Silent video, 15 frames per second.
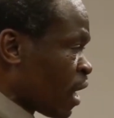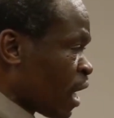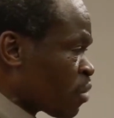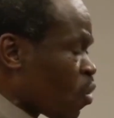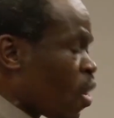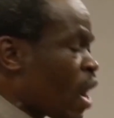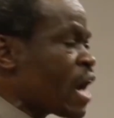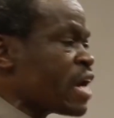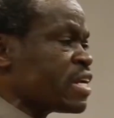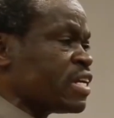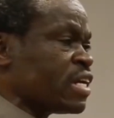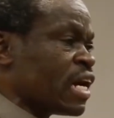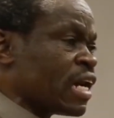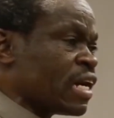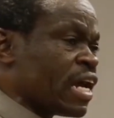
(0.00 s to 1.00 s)
And 1
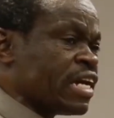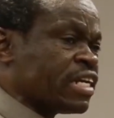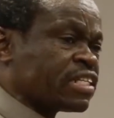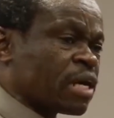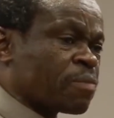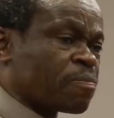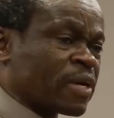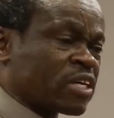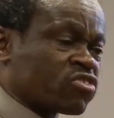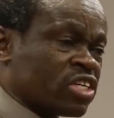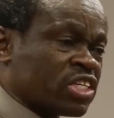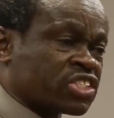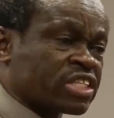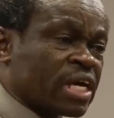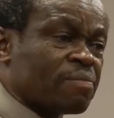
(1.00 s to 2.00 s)
year later,
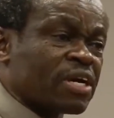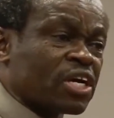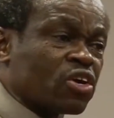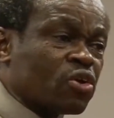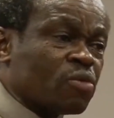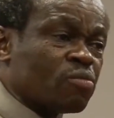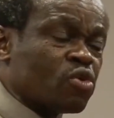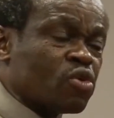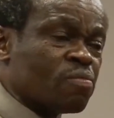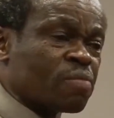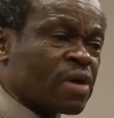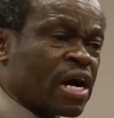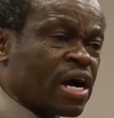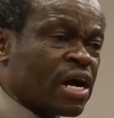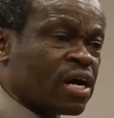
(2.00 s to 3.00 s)
Patrice
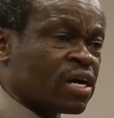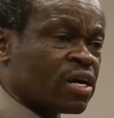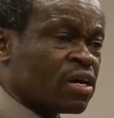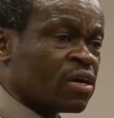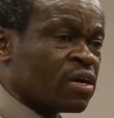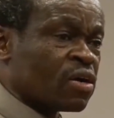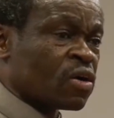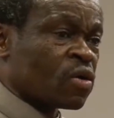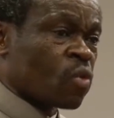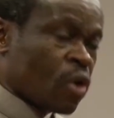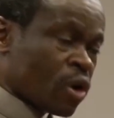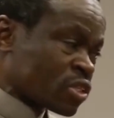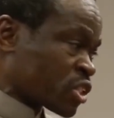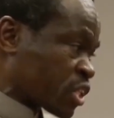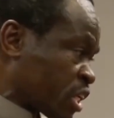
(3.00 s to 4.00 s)
Lumumba
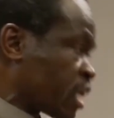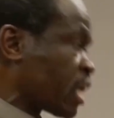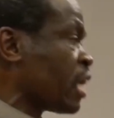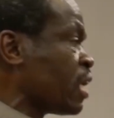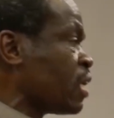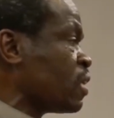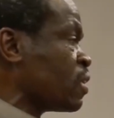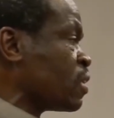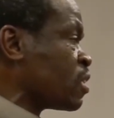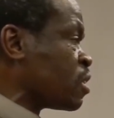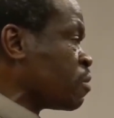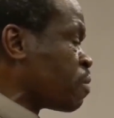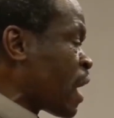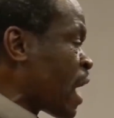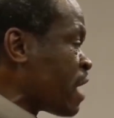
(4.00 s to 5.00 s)
was
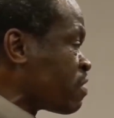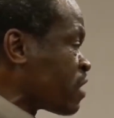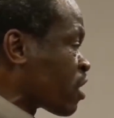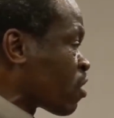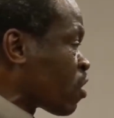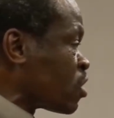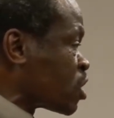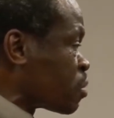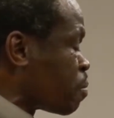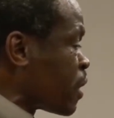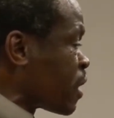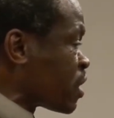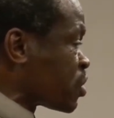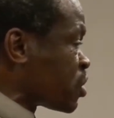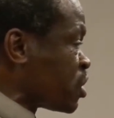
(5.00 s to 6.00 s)
killed by the
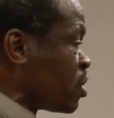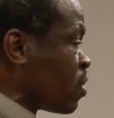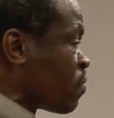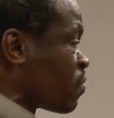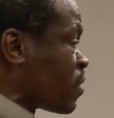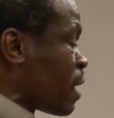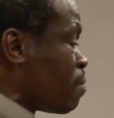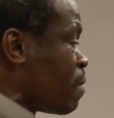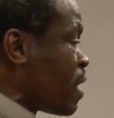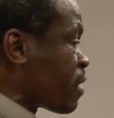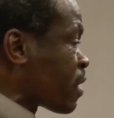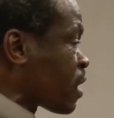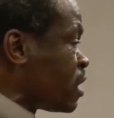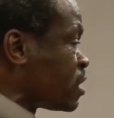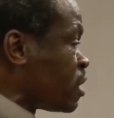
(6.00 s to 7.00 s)
conspiracy of the
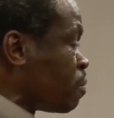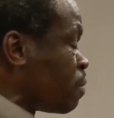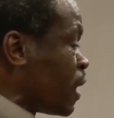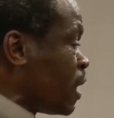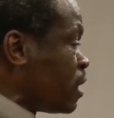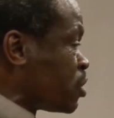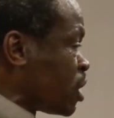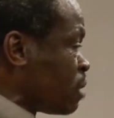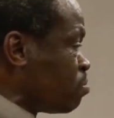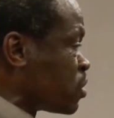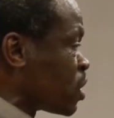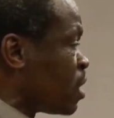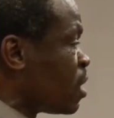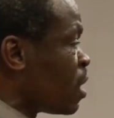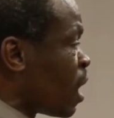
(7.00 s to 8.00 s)
Americans, the
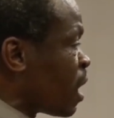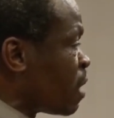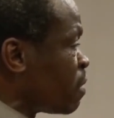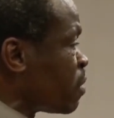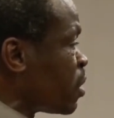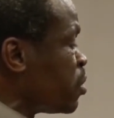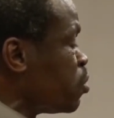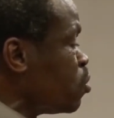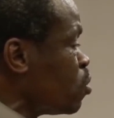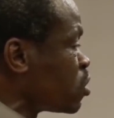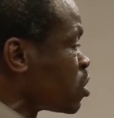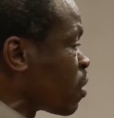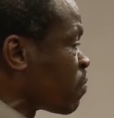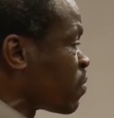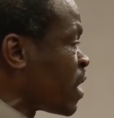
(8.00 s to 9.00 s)
Belgians, and the
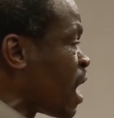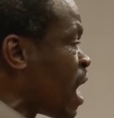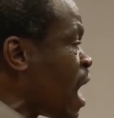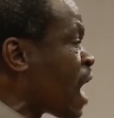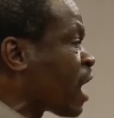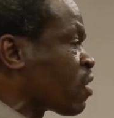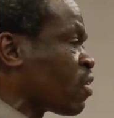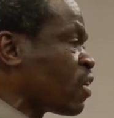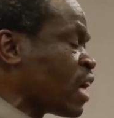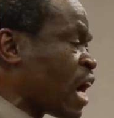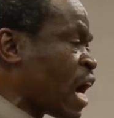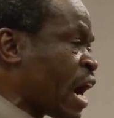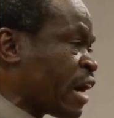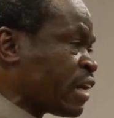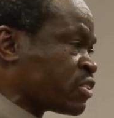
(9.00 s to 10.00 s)
use of their
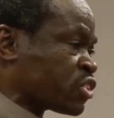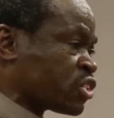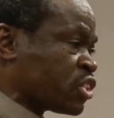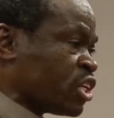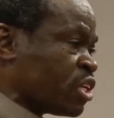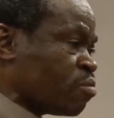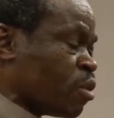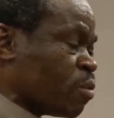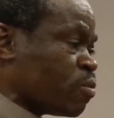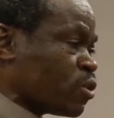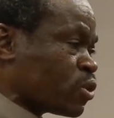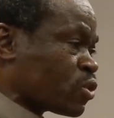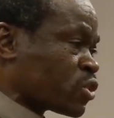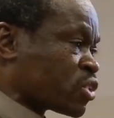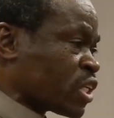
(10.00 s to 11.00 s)
acolytes in
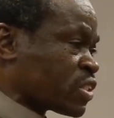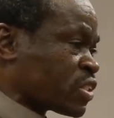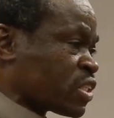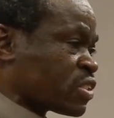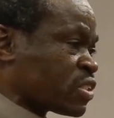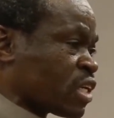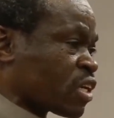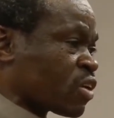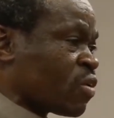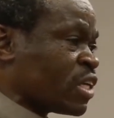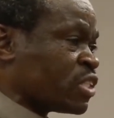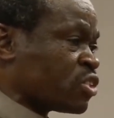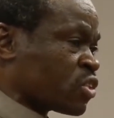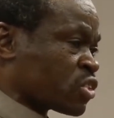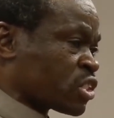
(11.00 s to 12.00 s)
Mobutu Sese Seko
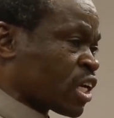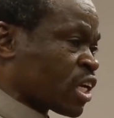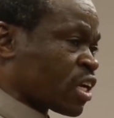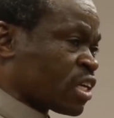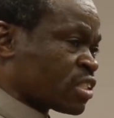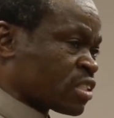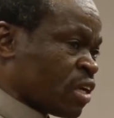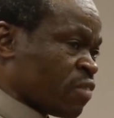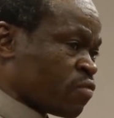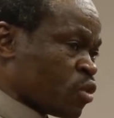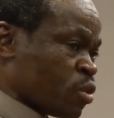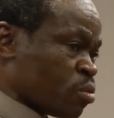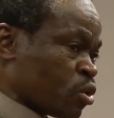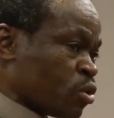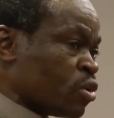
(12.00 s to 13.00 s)
and Jose
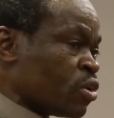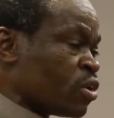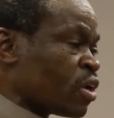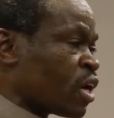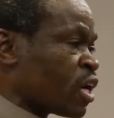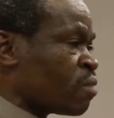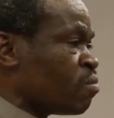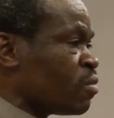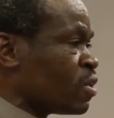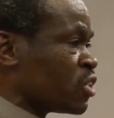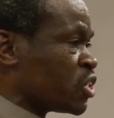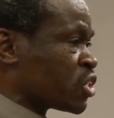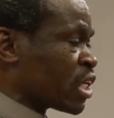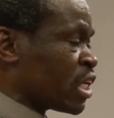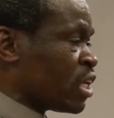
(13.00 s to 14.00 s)
Kasavubu and
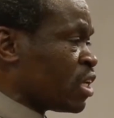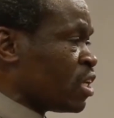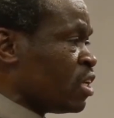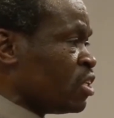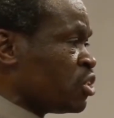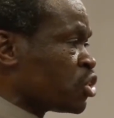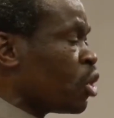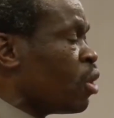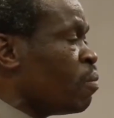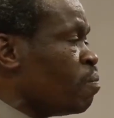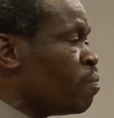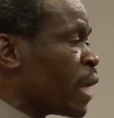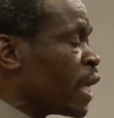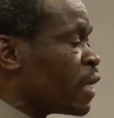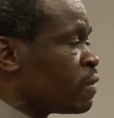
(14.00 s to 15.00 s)
Moise
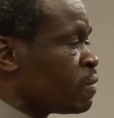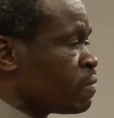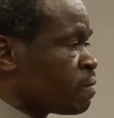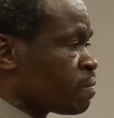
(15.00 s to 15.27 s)
Chombe.